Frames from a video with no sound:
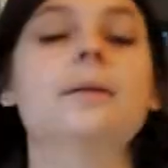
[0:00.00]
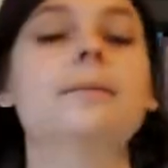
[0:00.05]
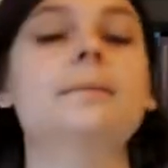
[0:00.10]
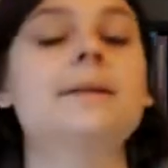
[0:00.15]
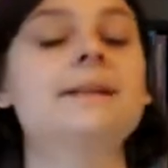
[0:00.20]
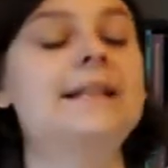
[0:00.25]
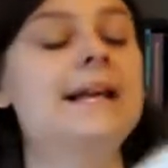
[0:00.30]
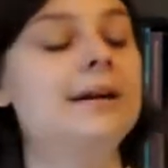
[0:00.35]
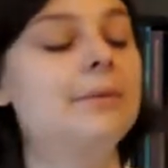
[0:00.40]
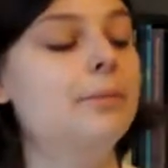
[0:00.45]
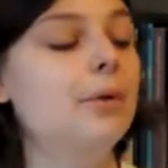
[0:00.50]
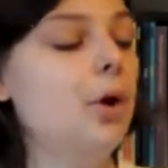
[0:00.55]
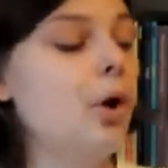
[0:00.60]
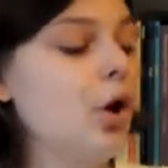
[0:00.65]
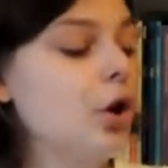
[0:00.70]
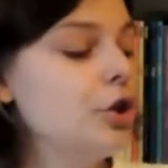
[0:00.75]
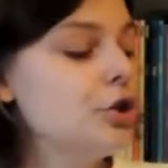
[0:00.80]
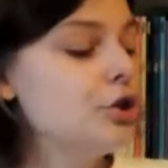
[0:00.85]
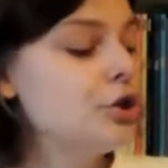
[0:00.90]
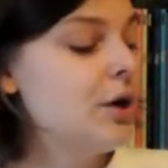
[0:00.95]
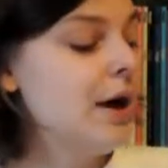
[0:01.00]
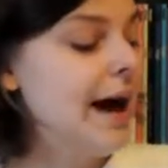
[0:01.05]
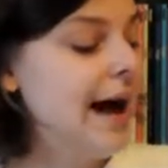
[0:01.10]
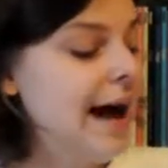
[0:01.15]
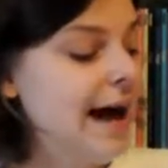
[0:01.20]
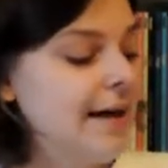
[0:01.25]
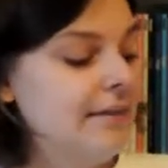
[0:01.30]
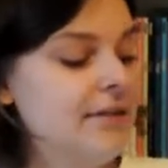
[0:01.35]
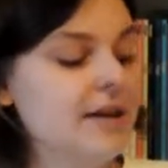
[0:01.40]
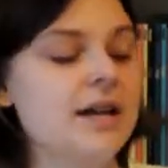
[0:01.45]
But then we also
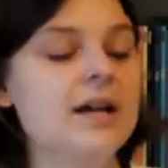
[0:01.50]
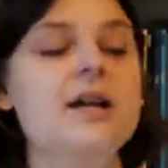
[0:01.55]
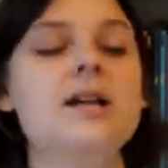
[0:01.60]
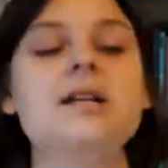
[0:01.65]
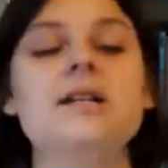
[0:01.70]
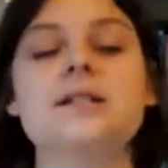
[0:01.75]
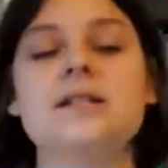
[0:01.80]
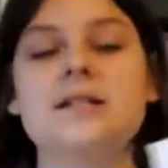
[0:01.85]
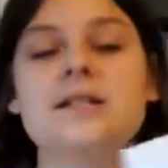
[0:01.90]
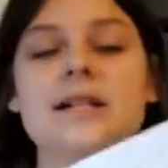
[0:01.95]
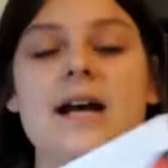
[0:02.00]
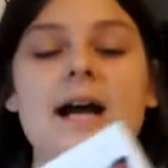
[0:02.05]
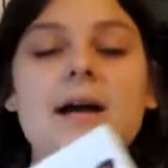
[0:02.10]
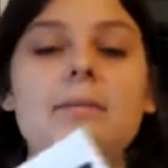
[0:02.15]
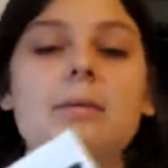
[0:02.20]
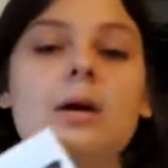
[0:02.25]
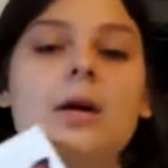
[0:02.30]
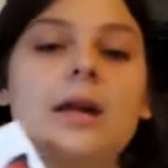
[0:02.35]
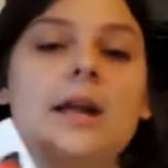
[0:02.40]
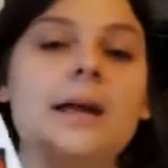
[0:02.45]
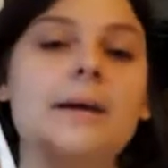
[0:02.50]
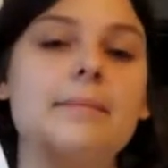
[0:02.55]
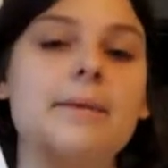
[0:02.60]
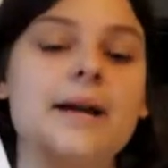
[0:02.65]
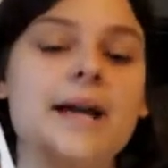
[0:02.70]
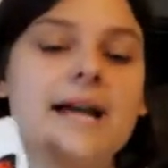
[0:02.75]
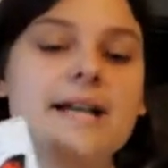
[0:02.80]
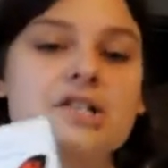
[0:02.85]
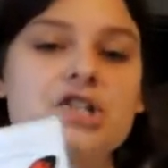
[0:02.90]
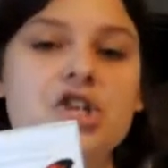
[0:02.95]
have The Diabolik
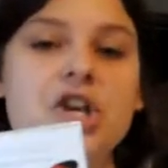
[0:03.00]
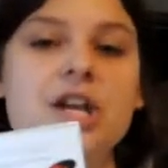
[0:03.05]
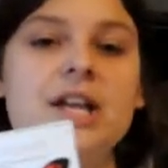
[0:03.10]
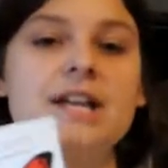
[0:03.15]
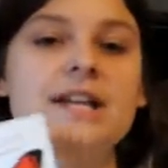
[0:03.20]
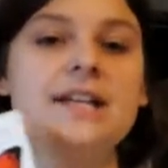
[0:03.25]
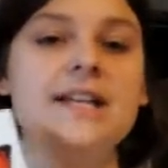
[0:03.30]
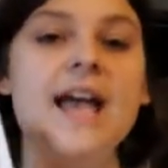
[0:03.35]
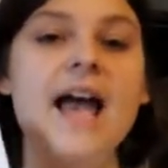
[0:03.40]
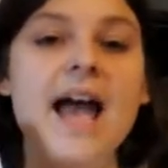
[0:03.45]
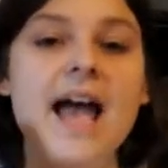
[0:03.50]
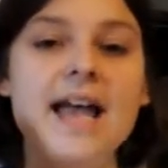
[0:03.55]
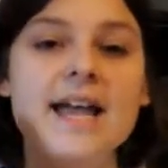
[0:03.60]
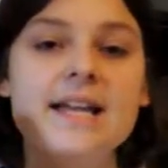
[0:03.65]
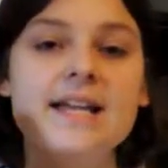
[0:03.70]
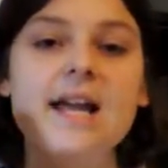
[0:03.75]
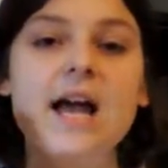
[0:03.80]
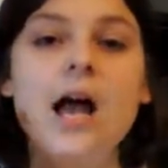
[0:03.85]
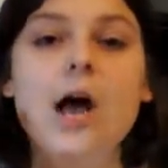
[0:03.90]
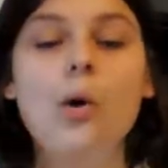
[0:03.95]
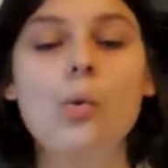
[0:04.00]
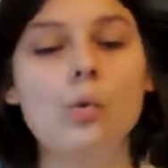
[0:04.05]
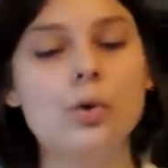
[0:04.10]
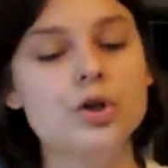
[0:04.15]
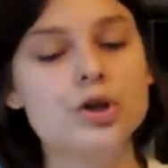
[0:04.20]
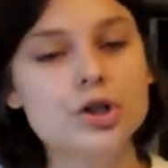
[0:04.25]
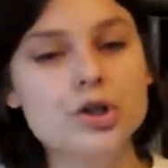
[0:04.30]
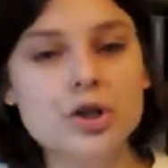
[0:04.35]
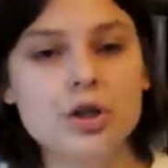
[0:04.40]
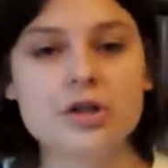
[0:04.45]
by S.J. Kincaid,
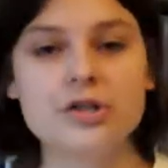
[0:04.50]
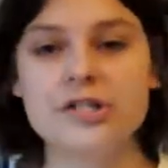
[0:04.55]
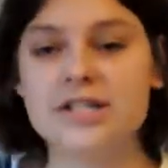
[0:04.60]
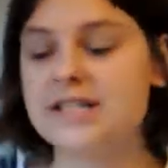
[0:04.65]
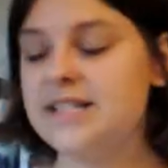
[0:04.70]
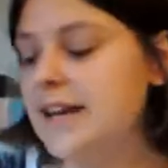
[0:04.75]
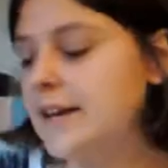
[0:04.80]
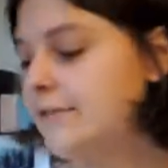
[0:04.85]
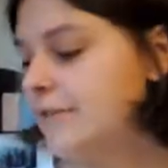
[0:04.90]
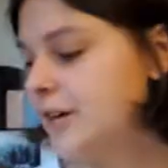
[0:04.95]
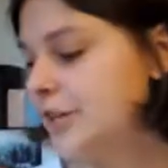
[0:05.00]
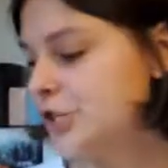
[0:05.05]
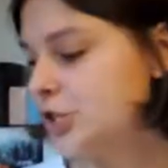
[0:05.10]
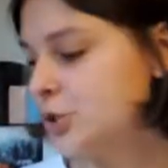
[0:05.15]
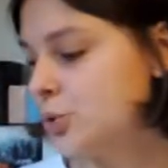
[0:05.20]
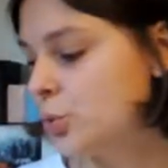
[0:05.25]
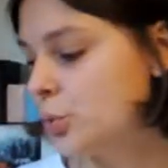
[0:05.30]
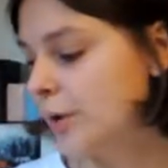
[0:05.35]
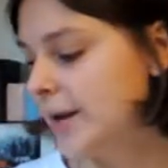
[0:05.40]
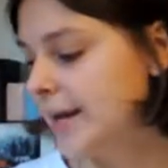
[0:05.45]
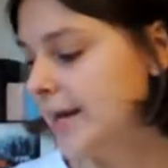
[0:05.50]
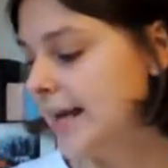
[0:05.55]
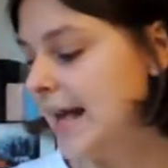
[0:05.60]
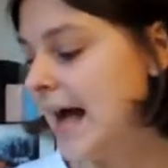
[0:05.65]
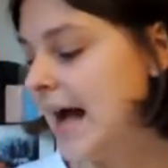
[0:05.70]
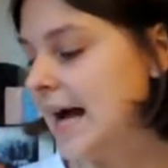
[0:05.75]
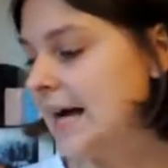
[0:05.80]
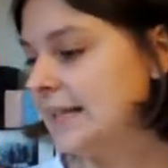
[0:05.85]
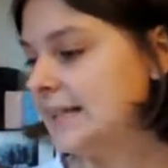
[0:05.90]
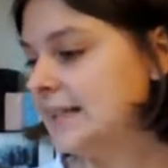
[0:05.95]
which is also a sci-fi story.
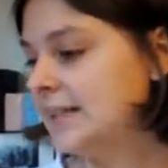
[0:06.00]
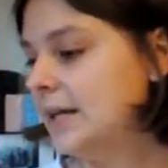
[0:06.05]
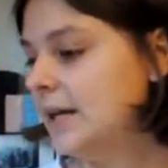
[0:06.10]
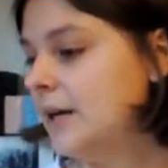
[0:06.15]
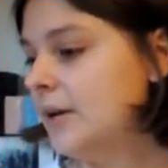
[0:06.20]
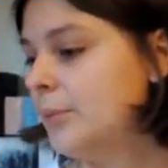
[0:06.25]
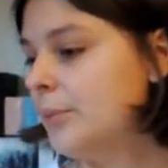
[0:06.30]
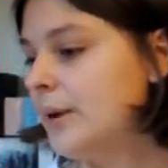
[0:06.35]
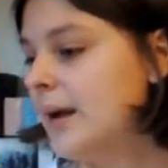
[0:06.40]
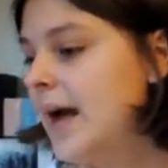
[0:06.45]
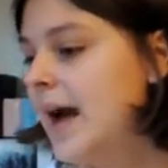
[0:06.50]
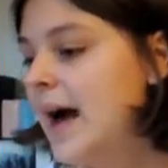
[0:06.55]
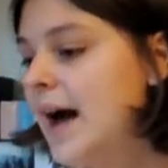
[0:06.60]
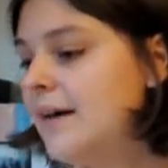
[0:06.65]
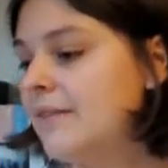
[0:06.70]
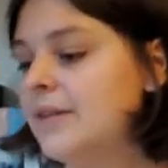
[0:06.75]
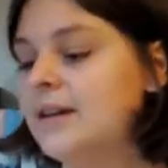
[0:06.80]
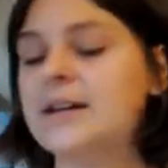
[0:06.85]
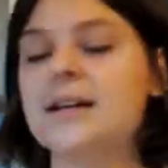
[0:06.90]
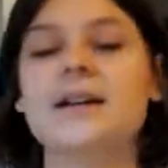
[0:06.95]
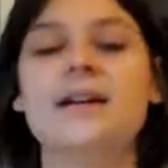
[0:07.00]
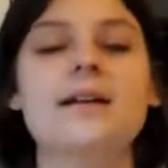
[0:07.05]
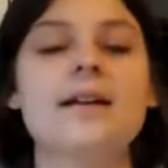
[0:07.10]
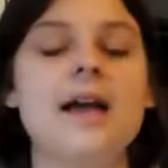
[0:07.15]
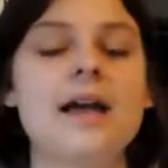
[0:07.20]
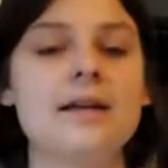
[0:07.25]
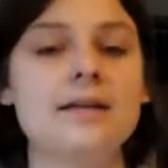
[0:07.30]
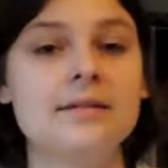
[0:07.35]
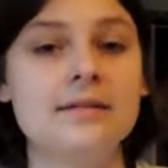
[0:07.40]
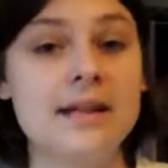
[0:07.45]
And we have
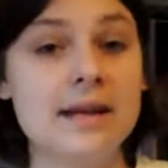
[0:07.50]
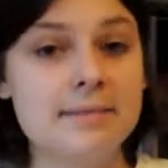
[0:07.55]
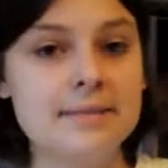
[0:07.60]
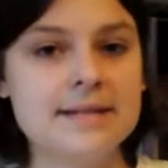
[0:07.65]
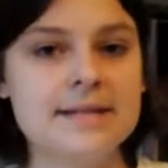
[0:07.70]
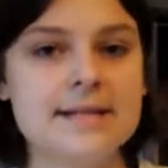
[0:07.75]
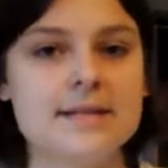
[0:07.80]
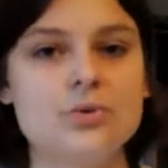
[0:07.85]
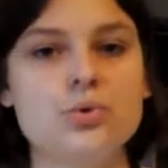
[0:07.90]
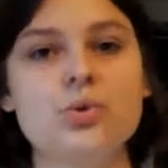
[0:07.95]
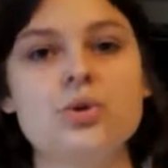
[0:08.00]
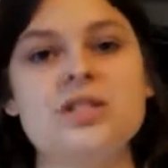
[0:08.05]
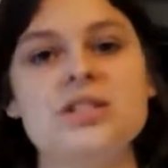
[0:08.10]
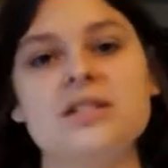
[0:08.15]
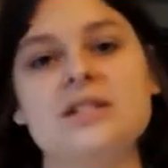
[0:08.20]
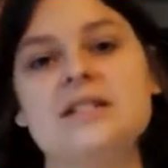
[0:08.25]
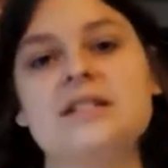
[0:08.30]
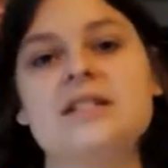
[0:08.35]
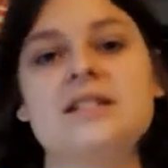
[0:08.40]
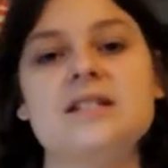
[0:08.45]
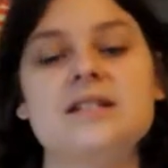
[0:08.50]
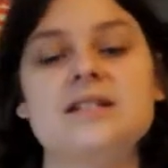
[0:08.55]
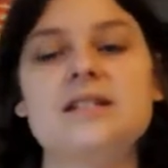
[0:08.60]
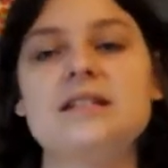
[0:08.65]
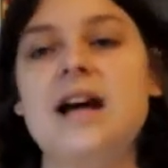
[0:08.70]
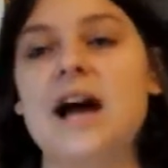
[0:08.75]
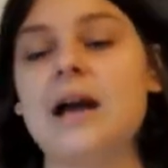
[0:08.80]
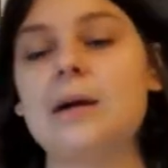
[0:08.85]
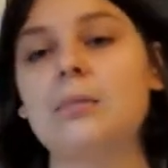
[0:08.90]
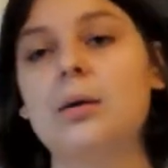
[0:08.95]
Nemesis, who is a
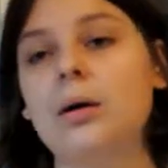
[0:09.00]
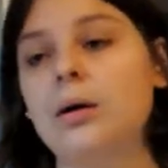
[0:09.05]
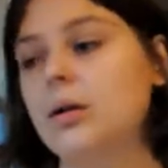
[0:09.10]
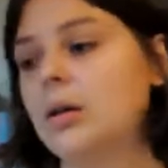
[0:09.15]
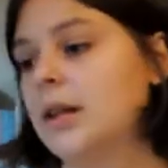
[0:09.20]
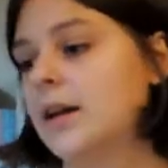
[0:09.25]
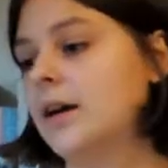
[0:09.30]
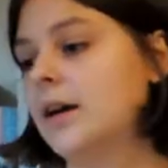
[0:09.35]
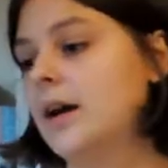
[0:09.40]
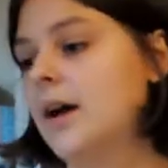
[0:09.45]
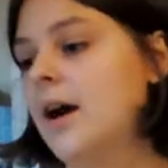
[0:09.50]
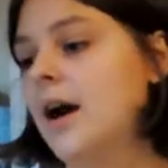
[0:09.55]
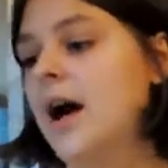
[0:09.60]
Diabolik.